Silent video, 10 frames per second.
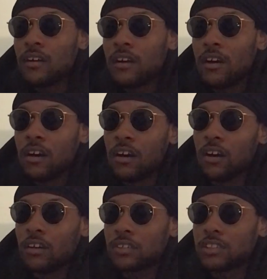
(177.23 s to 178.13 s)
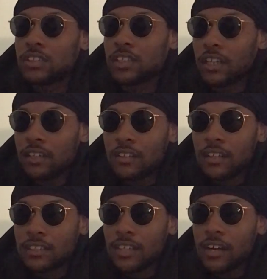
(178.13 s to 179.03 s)
Oh, shit.
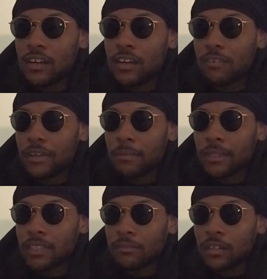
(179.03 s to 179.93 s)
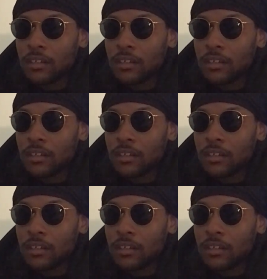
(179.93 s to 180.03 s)
Get that, remix of that.